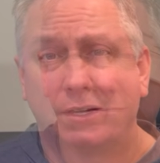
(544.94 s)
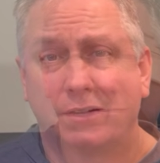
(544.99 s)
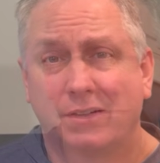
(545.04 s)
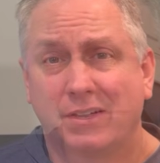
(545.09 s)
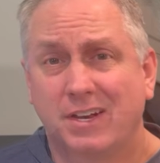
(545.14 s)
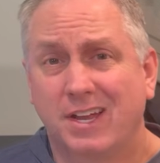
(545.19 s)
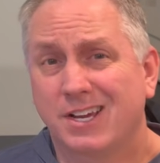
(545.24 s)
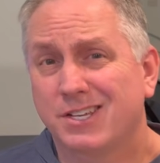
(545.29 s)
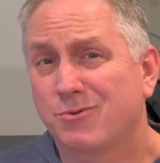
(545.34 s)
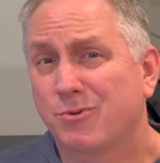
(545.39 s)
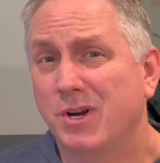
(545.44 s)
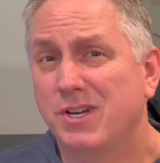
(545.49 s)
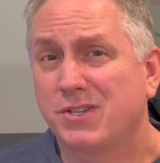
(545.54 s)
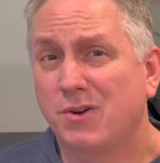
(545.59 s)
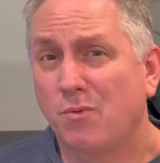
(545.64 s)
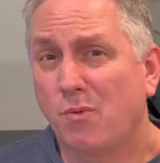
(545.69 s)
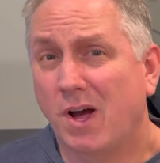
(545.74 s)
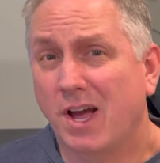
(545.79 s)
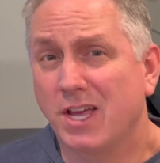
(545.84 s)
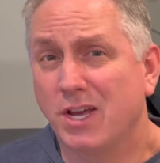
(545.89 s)
The next
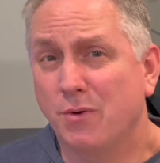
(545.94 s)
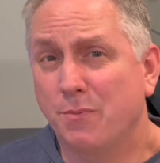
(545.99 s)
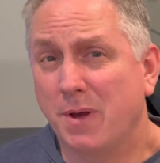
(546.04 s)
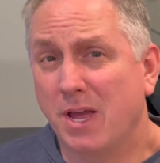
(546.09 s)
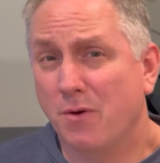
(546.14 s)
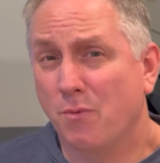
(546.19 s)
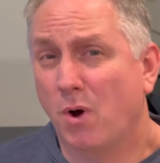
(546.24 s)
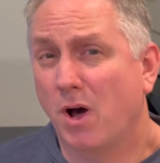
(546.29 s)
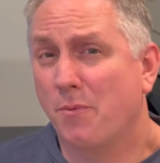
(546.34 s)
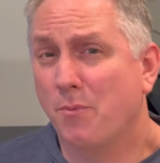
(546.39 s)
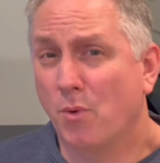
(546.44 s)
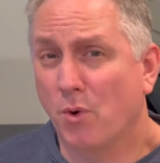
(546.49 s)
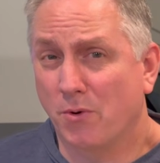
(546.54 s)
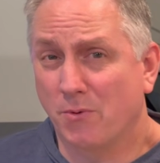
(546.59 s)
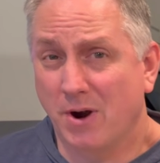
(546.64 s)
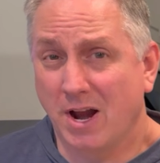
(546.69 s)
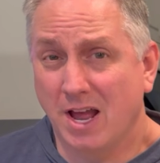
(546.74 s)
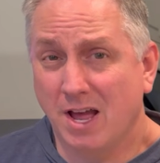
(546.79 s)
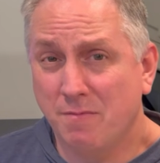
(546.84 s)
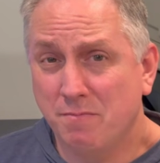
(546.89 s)
reason why you may want more
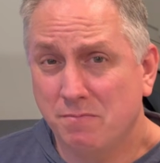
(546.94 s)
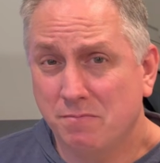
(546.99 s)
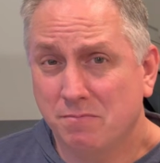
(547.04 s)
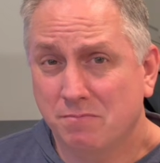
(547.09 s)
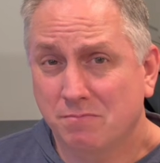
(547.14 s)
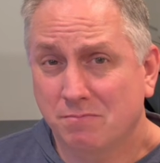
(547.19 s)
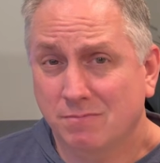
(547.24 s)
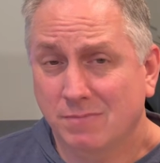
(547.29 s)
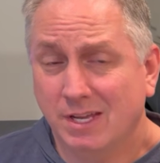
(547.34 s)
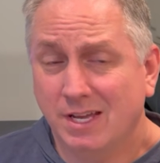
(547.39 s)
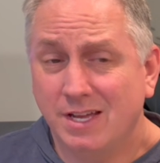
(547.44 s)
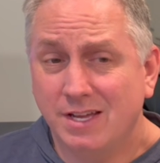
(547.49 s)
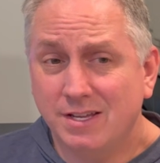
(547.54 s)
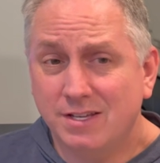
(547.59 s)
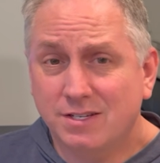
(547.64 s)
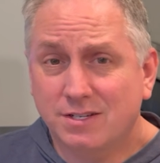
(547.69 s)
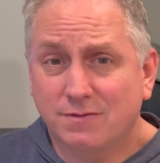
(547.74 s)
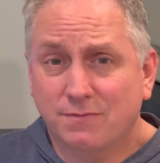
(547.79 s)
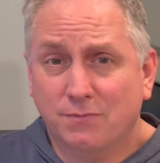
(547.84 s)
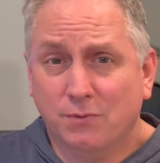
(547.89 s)
RAM
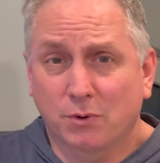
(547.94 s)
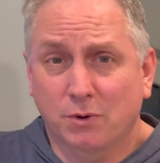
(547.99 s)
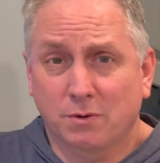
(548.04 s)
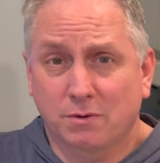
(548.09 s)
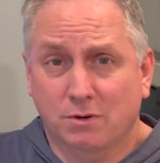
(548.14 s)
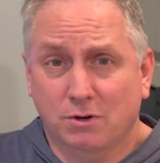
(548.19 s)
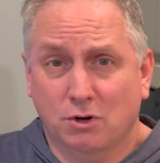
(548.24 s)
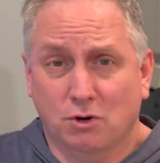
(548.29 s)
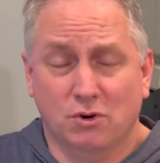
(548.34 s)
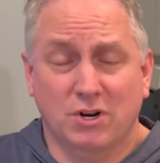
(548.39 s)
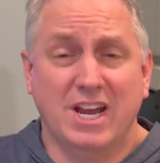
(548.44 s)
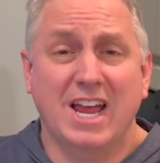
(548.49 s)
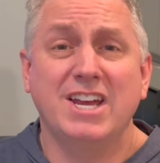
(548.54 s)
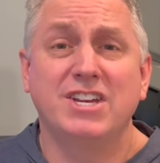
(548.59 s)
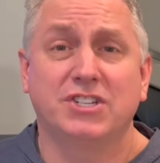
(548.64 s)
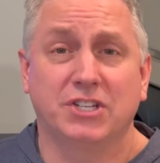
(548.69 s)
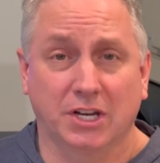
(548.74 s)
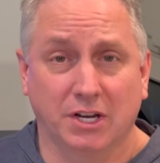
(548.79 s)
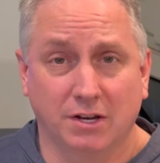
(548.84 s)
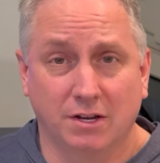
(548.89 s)
is for
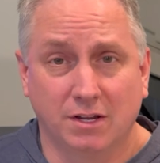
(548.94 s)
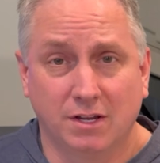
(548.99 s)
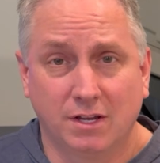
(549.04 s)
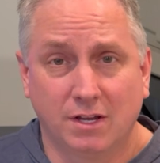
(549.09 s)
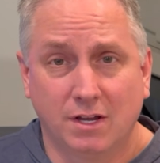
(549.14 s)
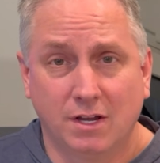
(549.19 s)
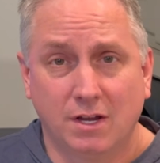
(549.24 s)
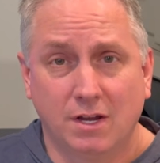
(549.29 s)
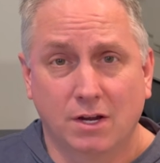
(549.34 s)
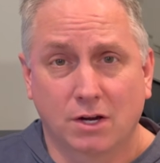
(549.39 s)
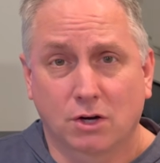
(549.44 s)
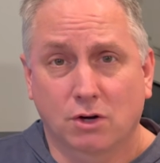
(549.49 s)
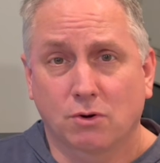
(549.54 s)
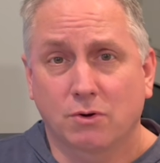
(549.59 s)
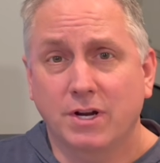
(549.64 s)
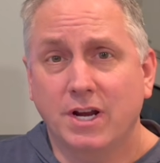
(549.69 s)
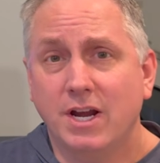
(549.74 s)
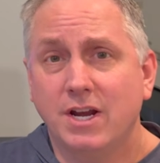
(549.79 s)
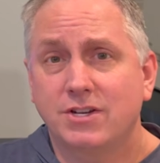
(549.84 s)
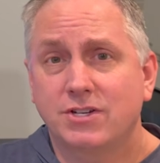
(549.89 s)

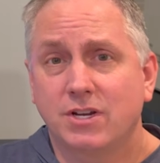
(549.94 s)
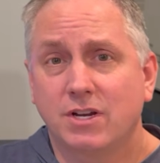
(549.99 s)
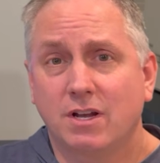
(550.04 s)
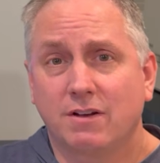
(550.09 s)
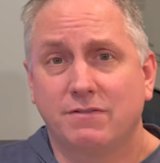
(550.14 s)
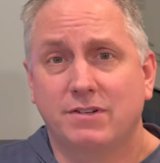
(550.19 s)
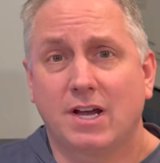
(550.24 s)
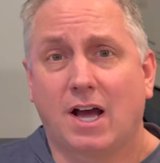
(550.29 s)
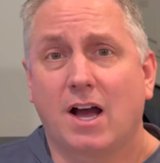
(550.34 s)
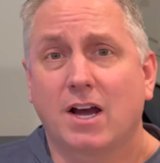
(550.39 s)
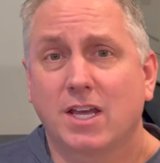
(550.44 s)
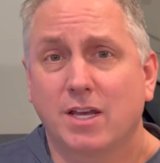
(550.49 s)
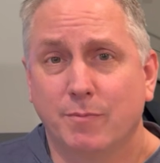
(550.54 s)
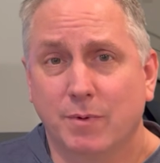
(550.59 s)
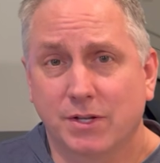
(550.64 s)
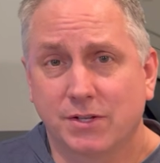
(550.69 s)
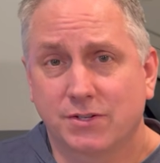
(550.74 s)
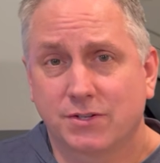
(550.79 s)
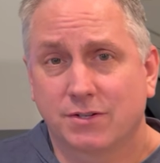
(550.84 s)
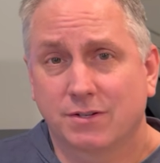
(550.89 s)
creation of
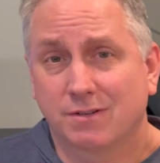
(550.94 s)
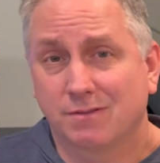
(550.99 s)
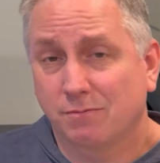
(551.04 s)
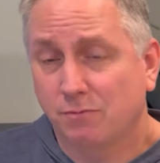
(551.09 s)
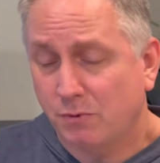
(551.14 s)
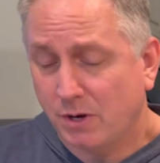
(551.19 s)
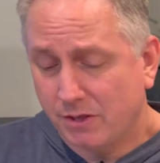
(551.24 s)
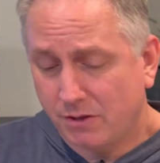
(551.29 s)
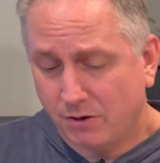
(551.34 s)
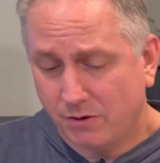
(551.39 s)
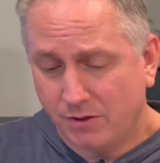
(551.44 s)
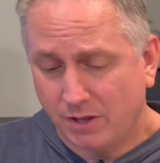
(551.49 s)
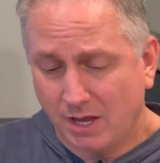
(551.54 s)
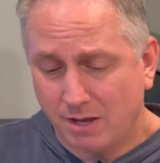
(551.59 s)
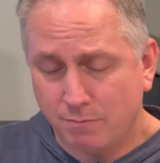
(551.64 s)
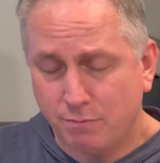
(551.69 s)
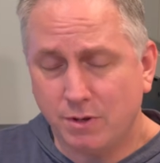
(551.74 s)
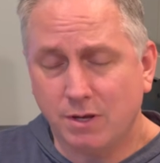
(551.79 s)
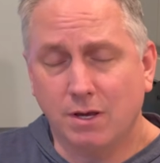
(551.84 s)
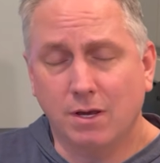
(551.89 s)
documents, whether
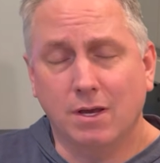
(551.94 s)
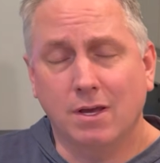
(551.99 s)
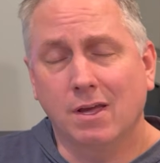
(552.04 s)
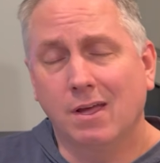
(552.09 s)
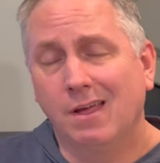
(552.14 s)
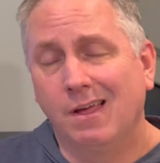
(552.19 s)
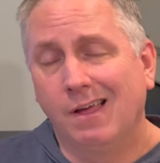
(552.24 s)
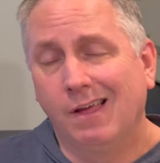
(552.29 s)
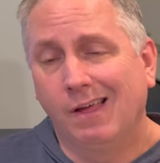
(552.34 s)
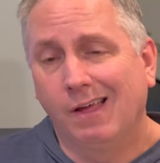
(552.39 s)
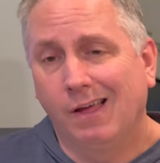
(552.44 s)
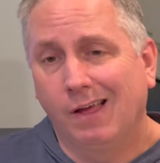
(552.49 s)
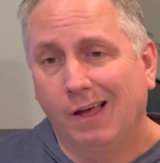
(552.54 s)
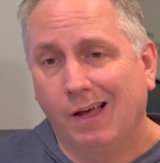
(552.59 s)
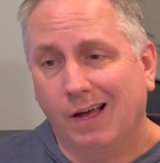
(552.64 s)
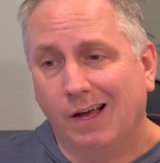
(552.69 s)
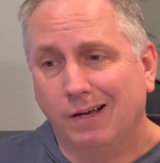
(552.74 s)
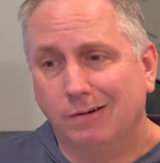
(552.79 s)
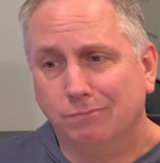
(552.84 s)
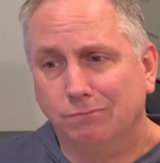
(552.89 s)
they be
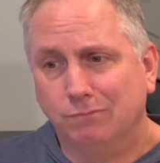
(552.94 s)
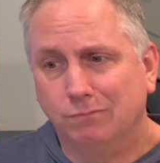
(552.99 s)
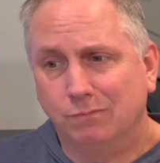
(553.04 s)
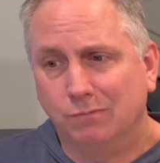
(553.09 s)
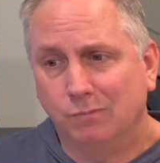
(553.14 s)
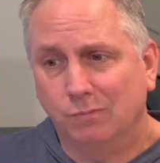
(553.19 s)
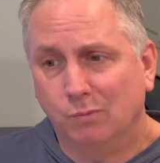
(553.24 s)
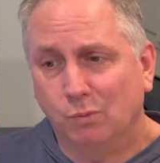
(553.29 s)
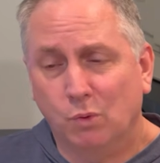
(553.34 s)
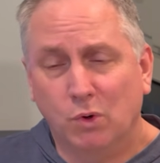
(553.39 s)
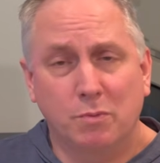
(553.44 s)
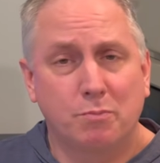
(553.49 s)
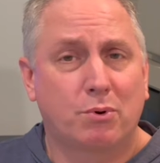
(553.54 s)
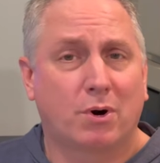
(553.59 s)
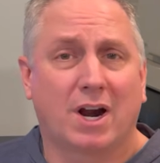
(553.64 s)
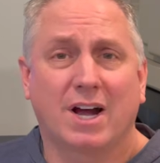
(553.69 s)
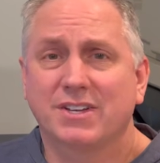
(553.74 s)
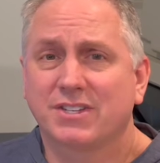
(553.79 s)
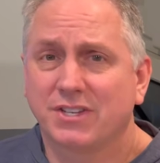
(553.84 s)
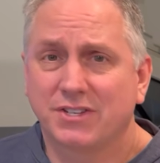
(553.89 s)
word
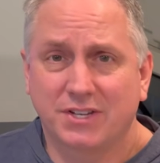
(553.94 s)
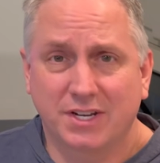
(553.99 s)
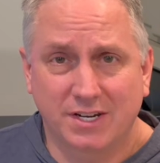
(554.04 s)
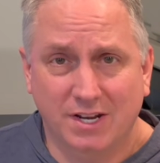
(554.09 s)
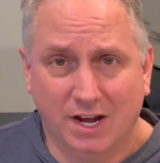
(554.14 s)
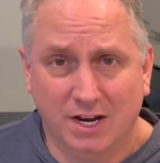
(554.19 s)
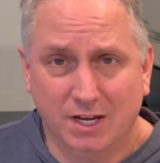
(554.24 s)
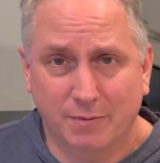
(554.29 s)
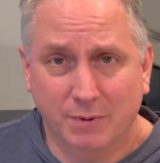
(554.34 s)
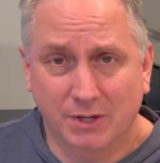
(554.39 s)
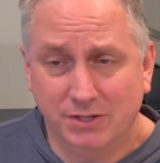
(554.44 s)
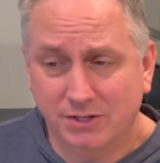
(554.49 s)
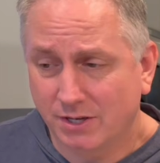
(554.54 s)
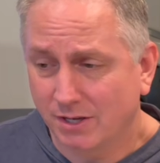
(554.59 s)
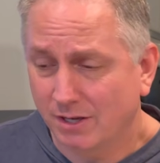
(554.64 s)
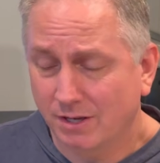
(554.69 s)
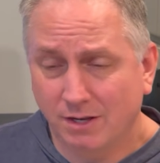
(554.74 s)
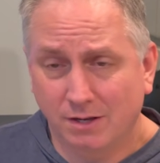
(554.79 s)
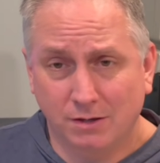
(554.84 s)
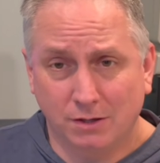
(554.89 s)
processing documents.
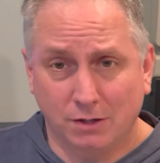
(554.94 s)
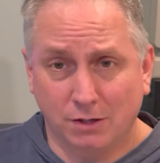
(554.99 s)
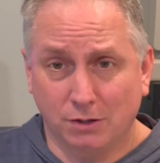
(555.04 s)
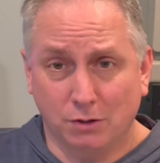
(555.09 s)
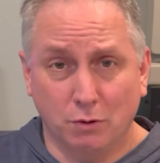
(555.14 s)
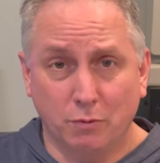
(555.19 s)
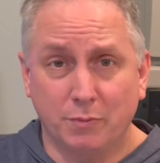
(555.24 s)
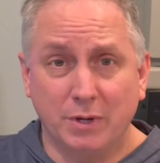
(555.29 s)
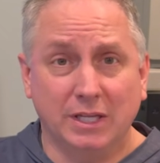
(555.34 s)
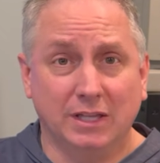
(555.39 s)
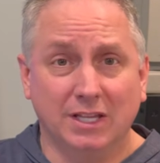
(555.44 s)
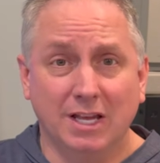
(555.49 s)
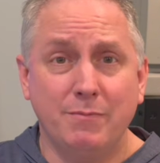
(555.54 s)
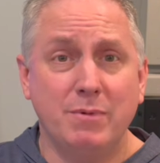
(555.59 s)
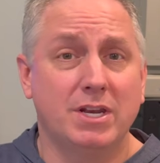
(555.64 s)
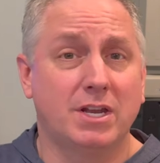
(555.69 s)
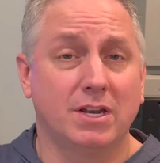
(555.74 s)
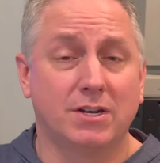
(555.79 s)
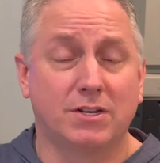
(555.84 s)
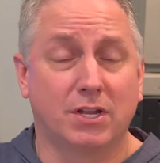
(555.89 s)
You'd be
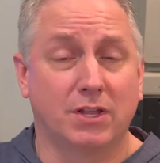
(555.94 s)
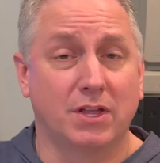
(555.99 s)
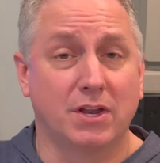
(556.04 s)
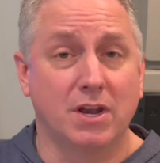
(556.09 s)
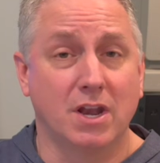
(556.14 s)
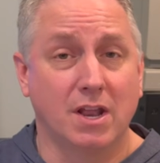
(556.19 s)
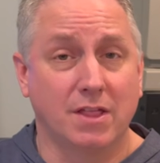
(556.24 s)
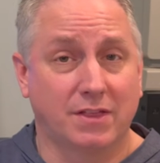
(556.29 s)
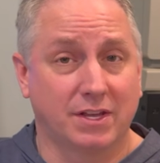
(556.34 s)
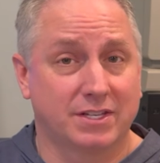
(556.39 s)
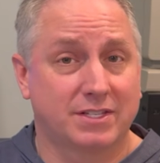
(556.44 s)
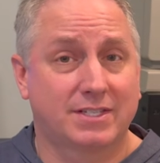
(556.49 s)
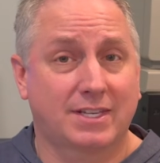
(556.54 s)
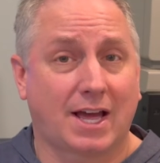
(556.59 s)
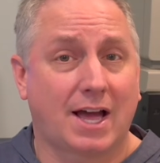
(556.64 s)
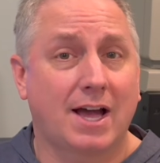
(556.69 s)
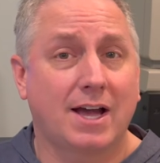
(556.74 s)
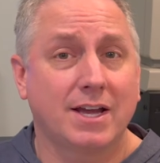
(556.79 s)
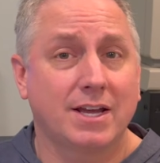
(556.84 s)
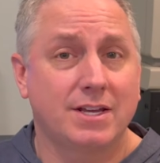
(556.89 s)
limited to the
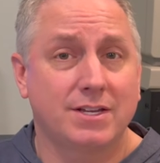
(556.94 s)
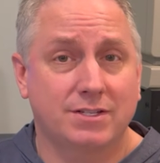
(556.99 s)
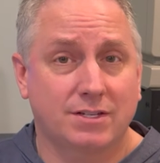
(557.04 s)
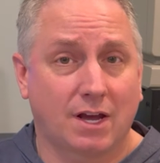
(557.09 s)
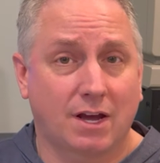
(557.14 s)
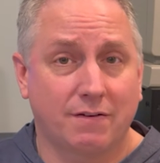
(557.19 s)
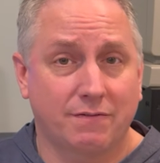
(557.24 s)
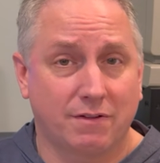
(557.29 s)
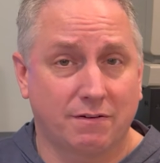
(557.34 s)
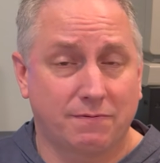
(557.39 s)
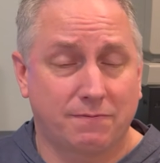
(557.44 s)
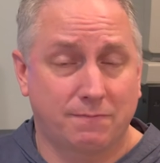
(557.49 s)
size of